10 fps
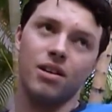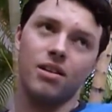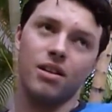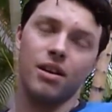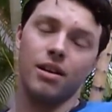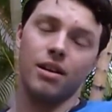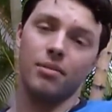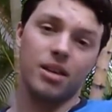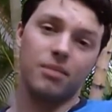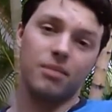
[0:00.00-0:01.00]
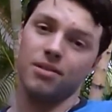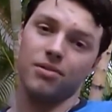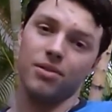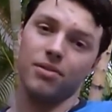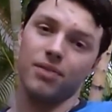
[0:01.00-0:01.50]
I'm kicking myself for
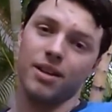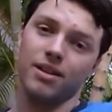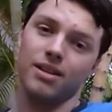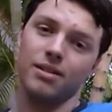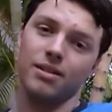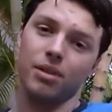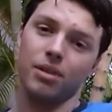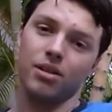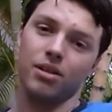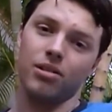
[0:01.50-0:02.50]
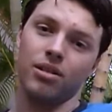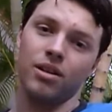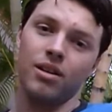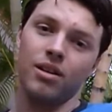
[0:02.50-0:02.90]
the fact that I didn't bring along